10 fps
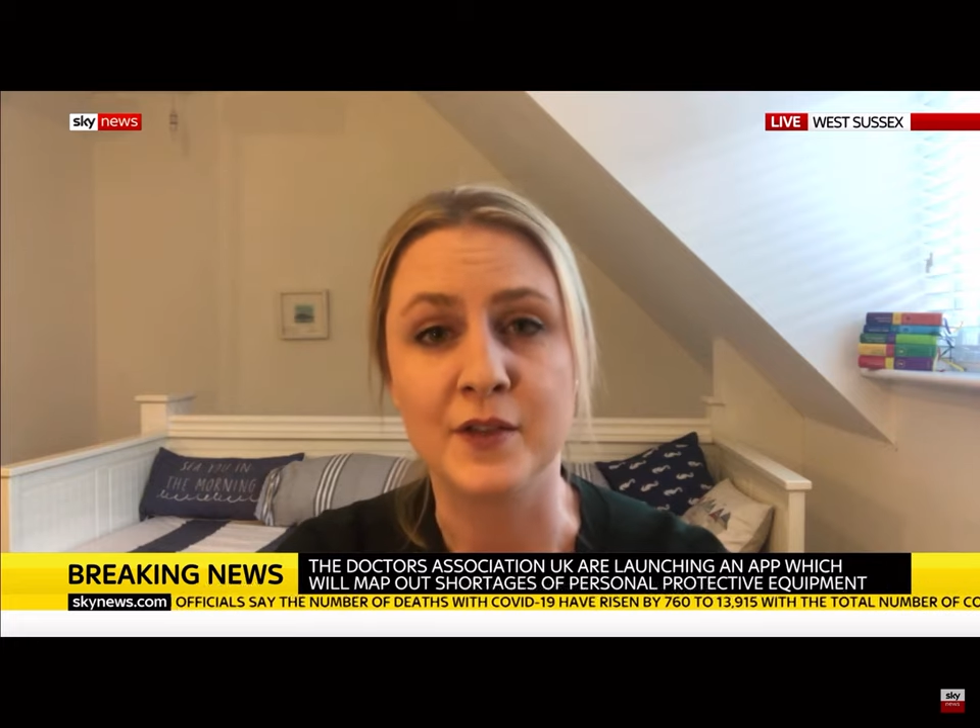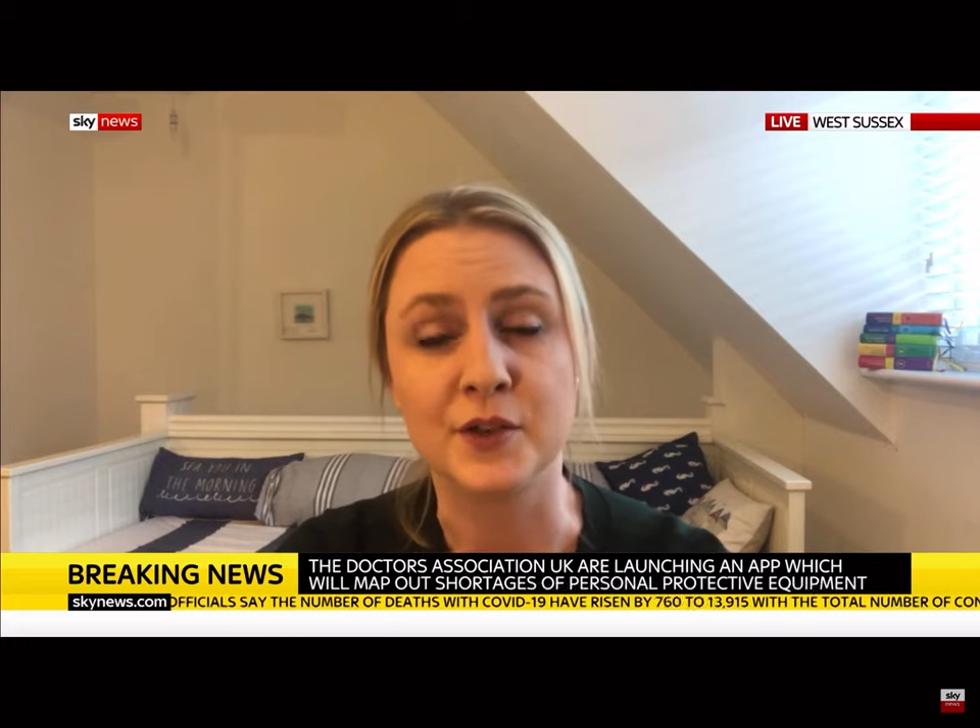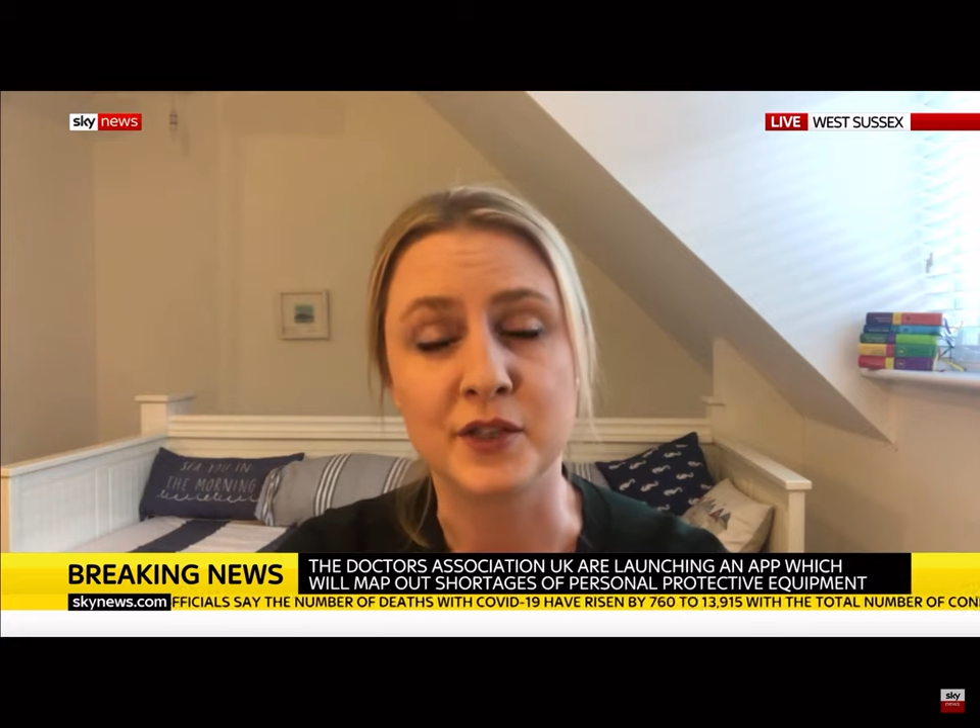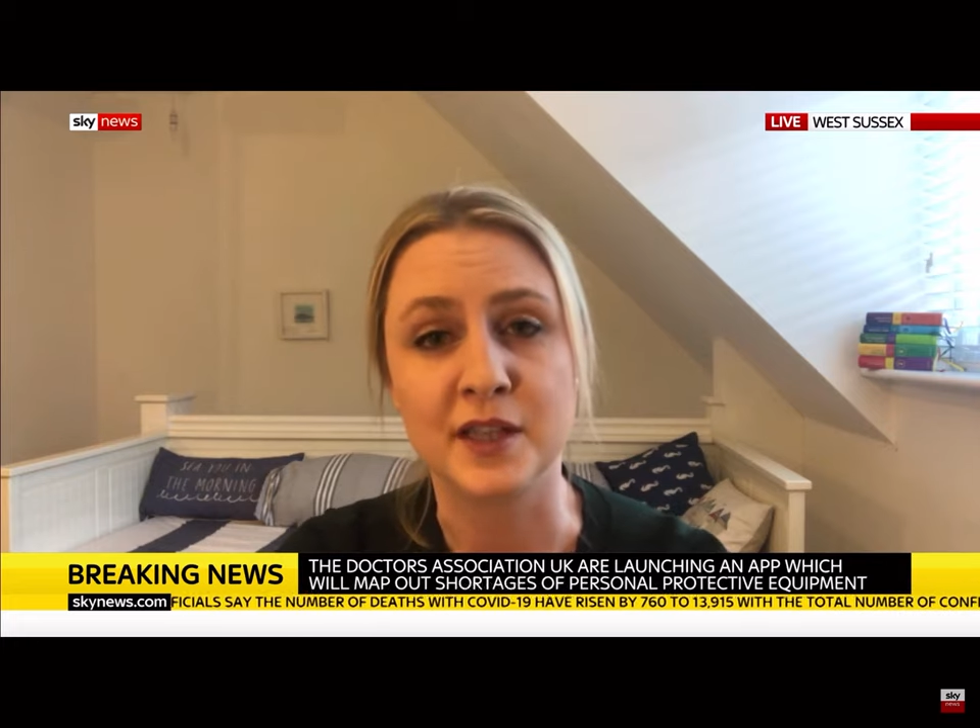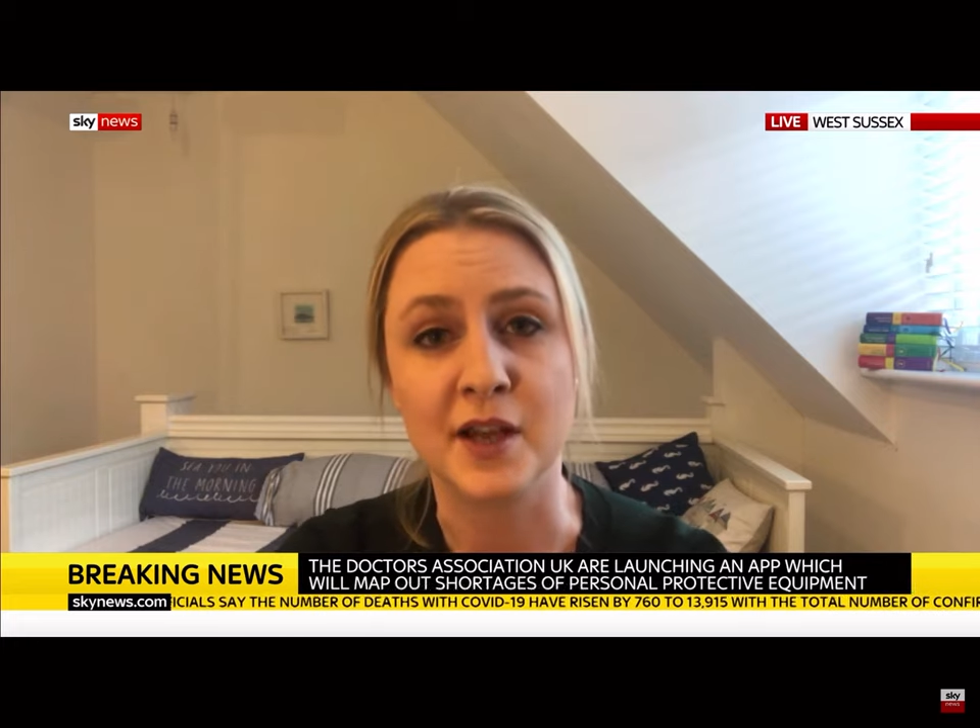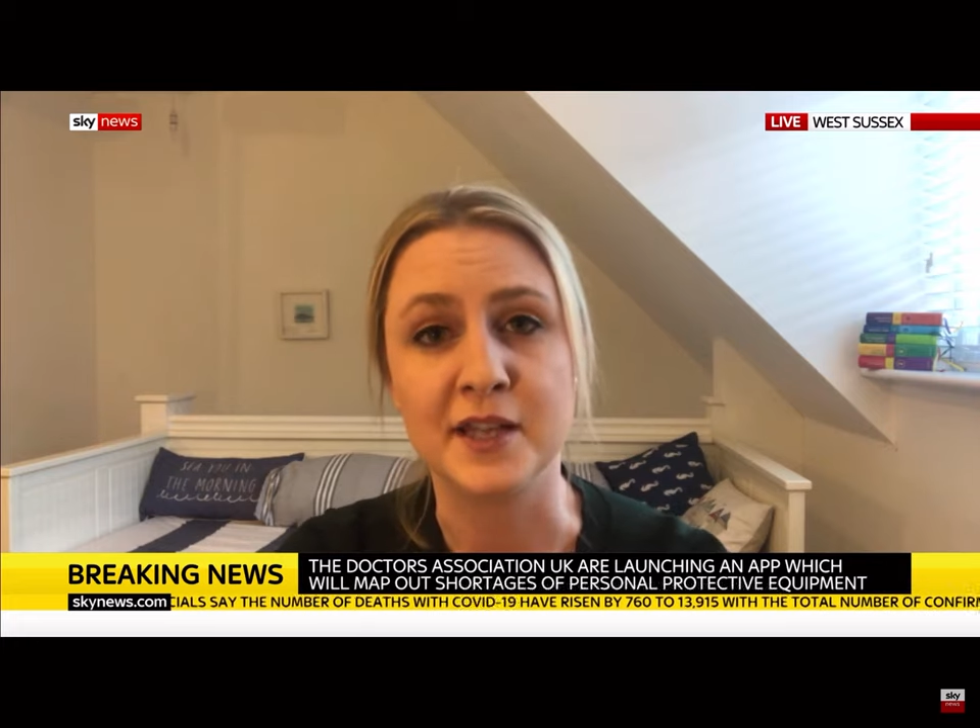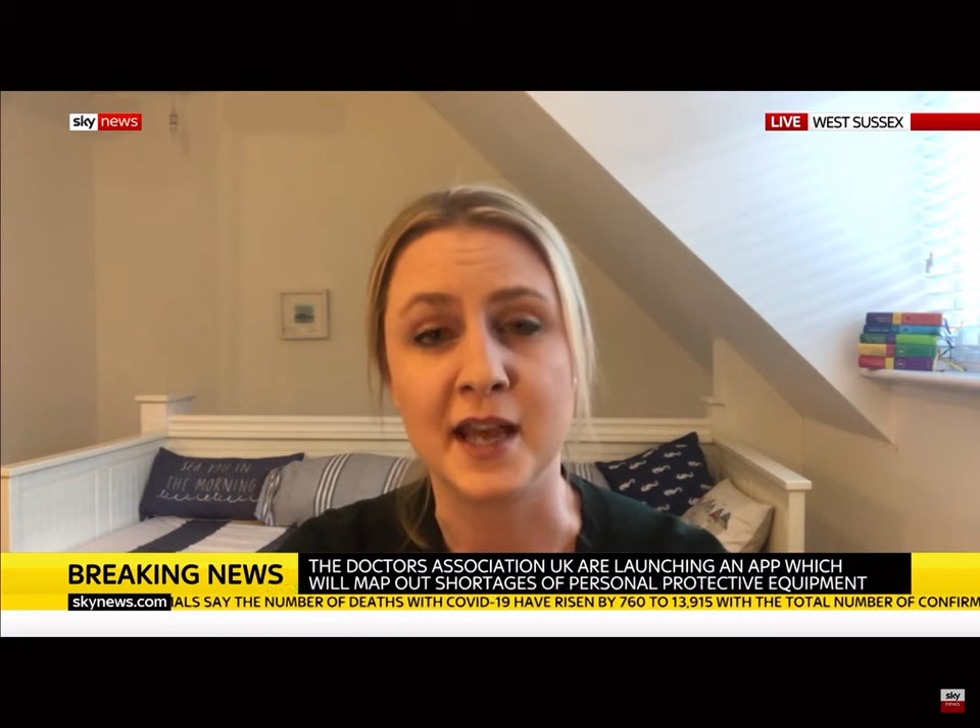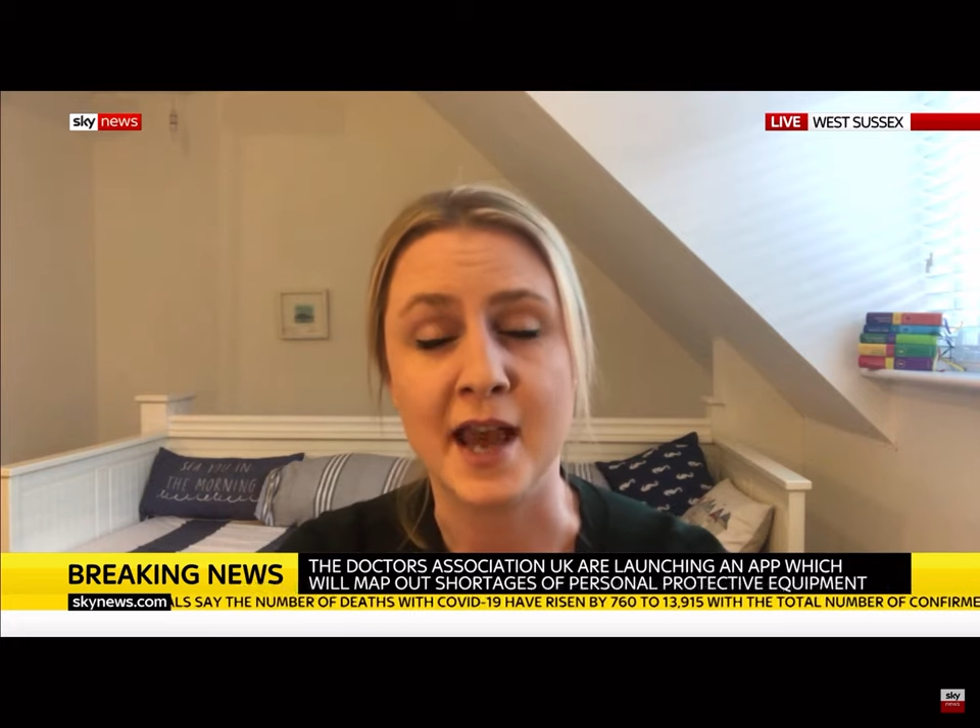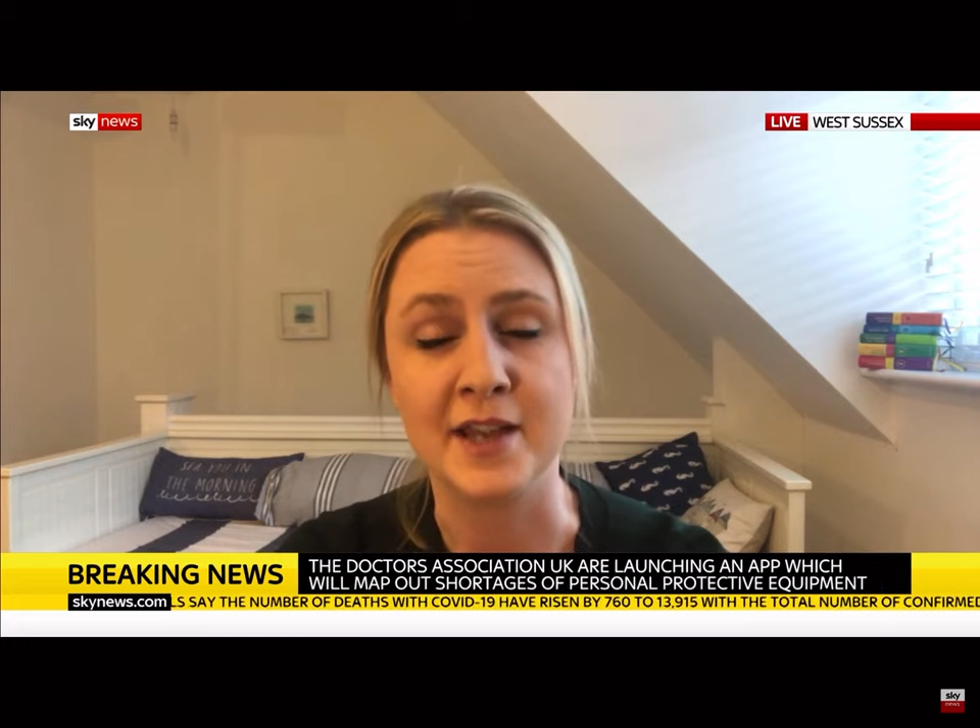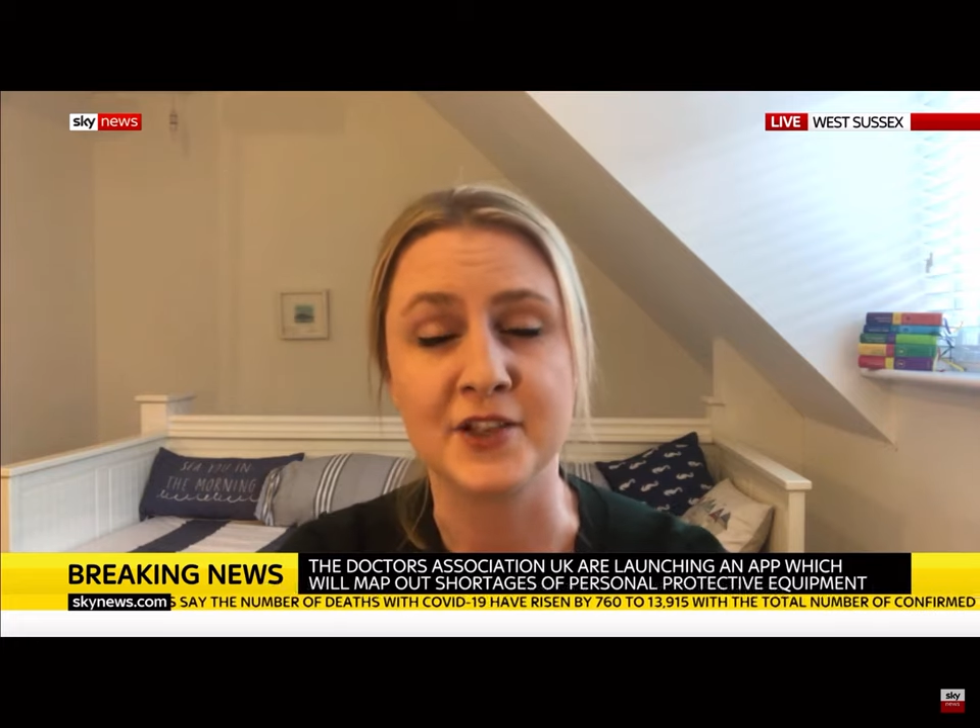the Doctor
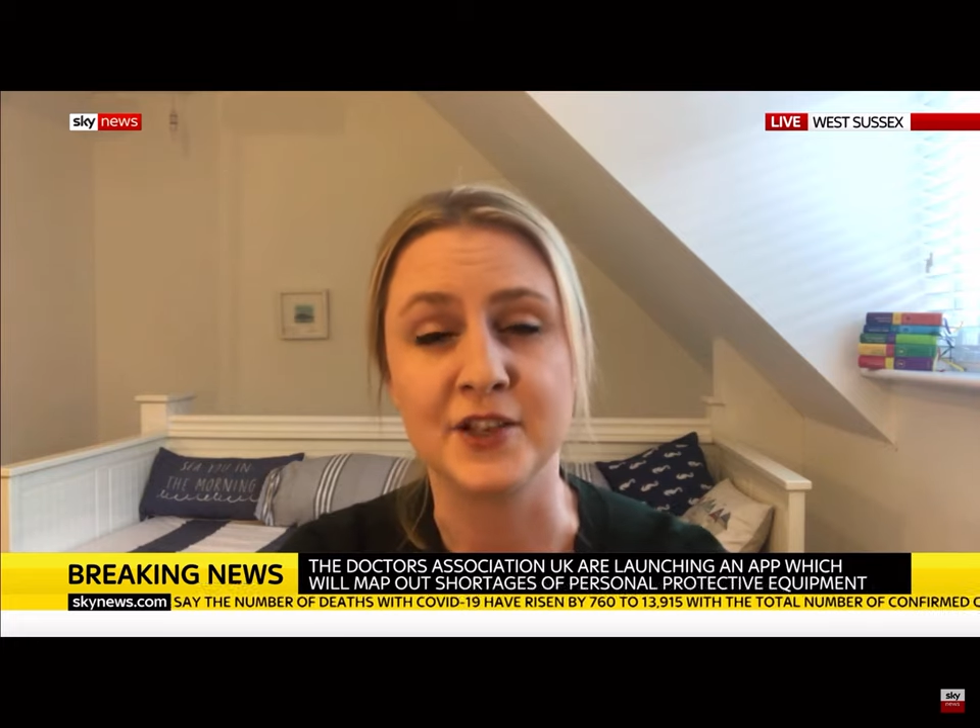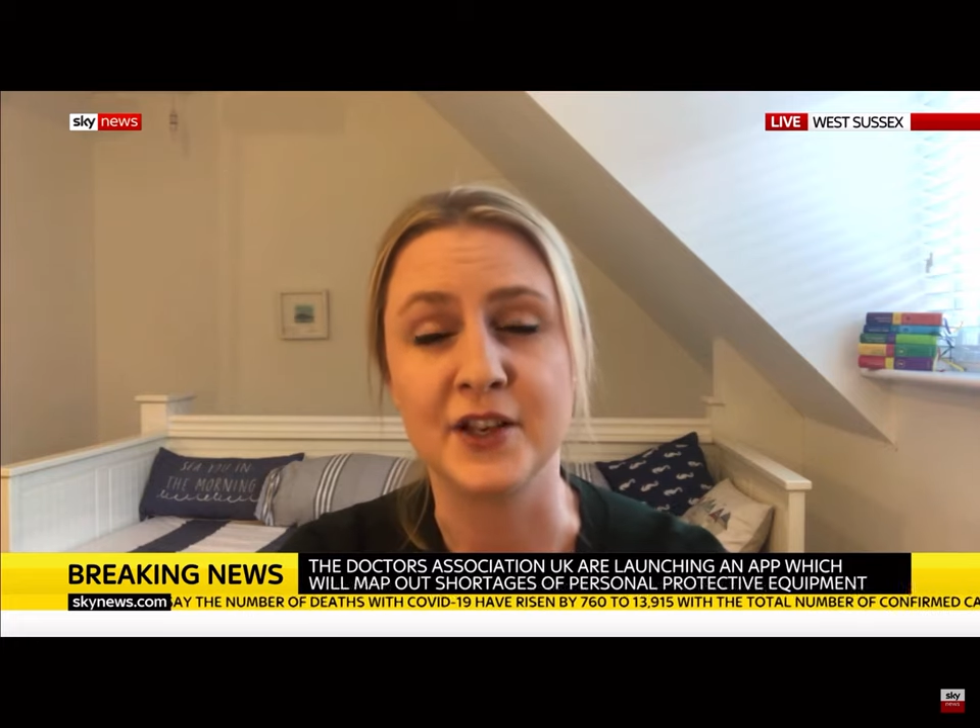Association